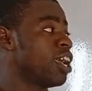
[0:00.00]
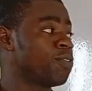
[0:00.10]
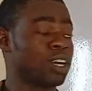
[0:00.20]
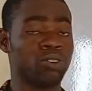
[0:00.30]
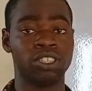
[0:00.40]

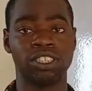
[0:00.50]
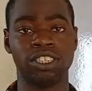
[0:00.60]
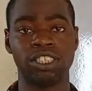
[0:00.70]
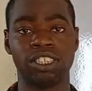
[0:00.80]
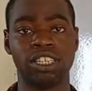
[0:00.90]

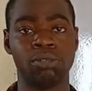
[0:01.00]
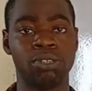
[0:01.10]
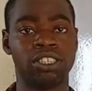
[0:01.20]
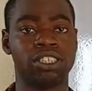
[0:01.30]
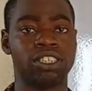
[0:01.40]
evaluating these
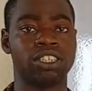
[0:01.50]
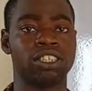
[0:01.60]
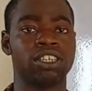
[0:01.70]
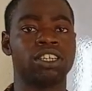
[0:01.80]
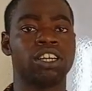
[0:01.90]
limits
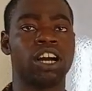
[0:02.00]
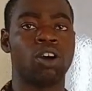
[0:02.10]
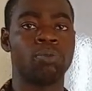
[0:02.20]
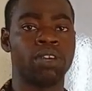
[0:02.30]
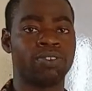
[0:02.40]
and
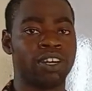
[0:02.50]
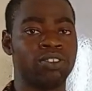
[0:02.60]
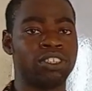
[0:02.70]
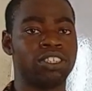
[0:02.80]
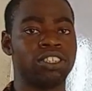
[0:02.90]
we'll be
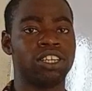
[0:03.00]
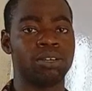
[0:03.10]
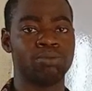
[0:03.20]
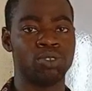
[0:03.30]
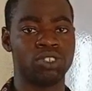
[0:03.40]
evaluating
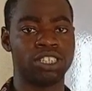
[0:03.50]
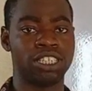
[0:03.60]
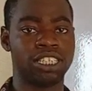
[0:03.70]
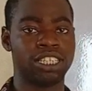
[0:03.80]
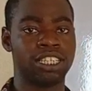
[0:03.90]
them
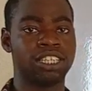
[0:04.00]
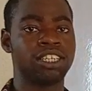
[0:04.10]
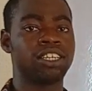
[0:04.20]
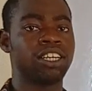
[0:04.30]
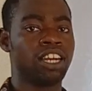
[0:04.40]
using
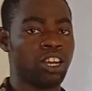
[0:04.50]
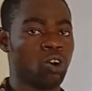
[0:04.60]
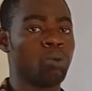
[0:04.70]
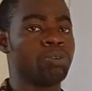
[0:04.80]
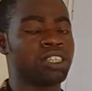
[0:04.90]

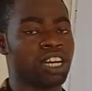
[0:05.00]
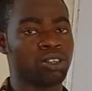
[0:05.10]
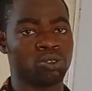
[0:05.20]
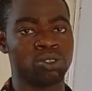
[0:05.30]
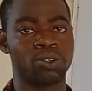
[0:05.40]

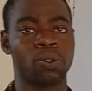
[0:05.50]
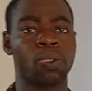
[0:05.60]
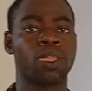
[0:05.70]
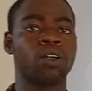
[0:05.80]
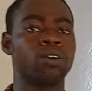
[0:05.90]
L'Hopital
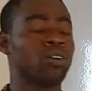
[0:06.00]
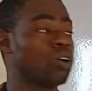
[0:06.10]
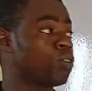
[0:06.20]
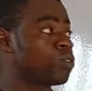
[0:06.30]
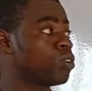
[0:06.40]
rule.
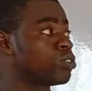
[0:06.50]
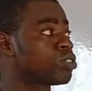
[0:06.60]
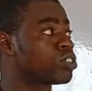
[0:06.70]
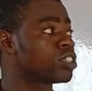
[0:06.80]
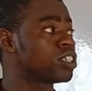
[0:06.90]
Of
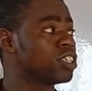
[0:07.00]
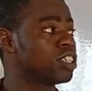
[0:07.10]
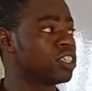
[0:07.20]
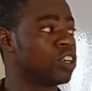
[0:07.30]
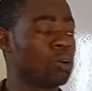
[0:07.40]
course,
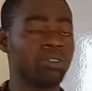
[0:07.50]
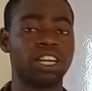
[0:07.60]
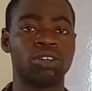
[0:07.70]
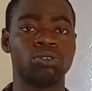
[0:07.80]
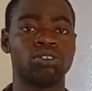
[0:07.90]

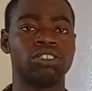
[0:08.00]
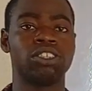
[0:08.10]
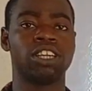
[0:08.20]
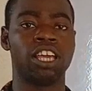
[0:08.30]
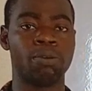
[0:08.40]
L'Hopital
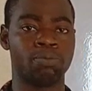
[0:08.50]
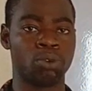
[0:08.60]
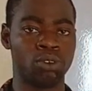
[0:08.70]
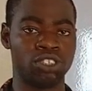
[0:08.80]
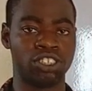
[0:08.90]
rule
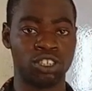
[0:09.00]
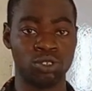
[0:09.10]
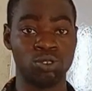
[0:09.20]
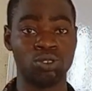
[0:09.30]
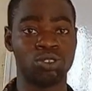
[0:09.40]
employs the
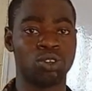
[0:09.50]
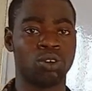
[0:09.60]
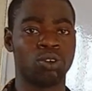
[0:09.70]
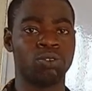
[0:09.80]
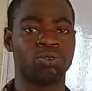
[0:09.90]
use
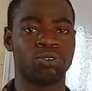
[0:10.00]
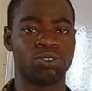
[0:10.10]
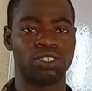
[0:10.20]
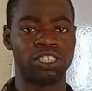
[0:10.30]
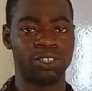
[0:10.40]

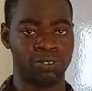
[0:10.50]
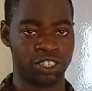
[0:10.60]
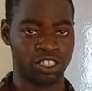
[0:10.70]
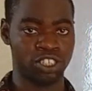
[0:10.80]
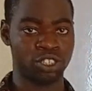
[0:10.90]
of
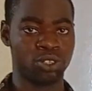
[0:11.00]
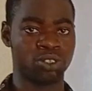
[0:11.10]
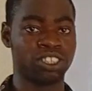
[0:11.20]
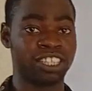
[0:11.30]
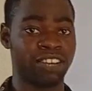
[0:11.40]

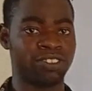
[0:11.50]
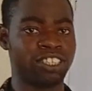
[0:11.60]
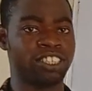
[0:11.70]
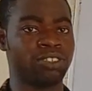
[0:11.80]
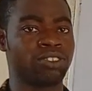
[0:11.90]
differentiation,
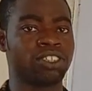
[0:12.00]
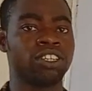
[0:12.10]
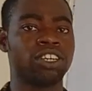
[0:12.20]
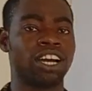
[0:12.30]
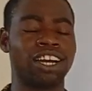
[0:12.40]
derivatives,
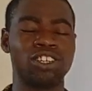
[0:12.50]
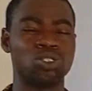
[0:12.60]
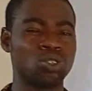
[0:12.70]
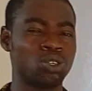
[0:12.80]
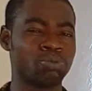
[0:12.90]
and
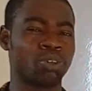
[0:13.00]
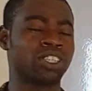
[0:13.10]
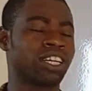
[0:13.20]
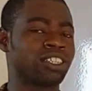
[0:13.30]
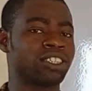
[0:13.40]
it's so
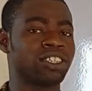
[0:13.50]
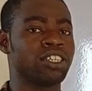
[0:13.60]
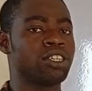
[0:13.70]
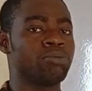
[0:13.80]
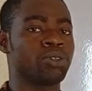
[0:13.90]
important
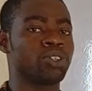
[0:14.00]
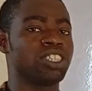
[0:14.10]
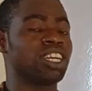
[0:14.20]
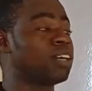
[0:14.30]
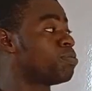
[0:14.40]

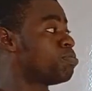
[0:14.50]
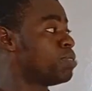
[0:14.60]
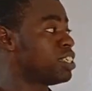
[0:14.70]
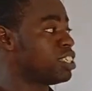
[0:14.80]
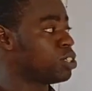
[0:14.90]
because there
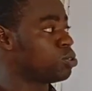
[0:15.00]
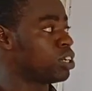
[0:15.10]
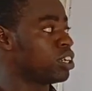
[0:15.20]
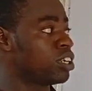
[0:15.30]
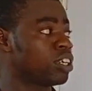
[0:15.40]
are places
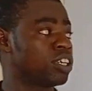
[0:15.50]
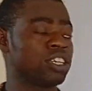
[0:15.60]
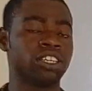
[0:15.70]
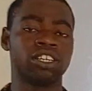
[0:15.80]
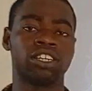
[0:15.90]

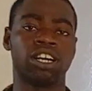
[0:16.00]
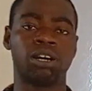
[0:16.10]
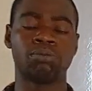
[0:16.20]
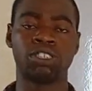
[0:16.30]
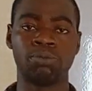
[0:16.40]

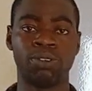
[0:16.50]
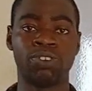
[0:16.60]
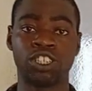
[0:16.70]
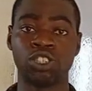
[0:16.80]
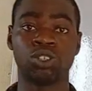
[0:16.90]
where
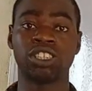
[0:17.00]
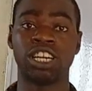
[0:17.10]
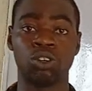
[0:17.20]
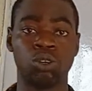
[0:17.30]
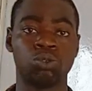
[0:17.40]
simplification
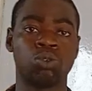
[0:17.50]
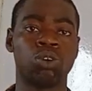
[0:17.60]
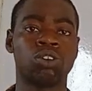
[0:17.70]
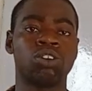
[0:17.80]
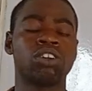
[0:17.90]
cannot
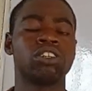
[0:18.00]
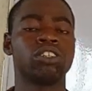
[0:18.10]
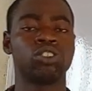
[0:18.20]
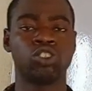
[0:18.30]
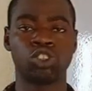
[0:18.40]

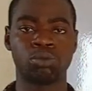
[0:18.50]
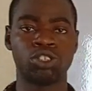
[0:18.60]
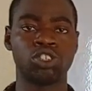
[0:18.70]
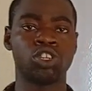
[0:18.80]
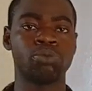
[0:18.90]
work,
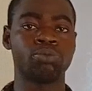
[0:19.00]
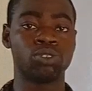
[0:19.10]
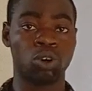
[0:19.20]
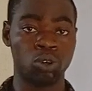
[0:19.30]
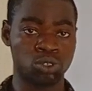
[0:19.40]

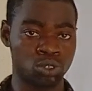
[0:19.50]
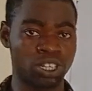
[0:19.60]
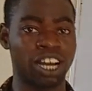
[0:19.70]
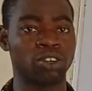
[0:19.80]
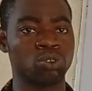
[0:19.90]
substitution
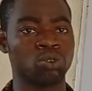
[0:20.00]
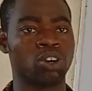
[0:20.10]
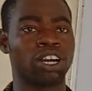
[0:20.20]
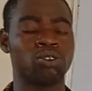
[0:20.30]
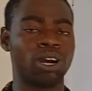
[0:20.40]
also cannot
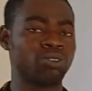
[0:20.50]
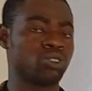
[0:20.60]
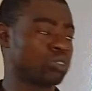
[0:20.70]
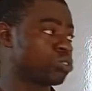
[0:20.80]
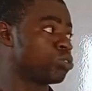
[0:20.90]
work, and we
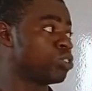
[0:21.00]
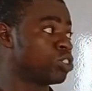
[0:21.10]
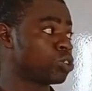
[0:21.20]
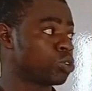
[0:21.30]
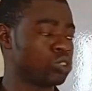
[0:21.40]
have just to
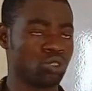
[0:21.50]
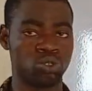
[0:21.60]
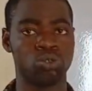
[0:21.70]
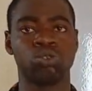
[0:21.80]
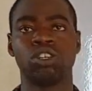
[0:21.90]
resort
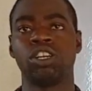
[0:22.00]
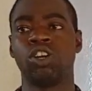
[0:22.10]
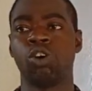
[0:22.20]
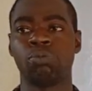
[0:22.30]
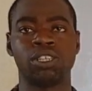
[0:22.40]
to
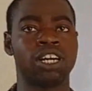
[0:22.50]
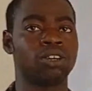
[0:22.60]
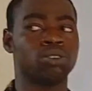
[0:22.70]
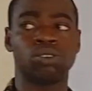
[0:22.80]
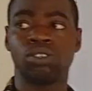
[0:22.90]

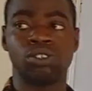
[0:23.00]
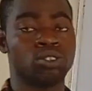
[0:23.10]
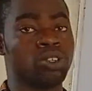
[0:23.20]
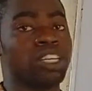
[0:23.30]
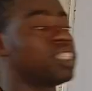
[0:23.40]
L'Hopital rule.
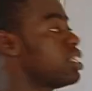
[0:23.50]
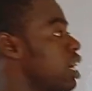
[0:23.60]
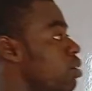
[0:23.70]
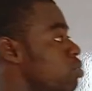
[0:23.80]
So let's see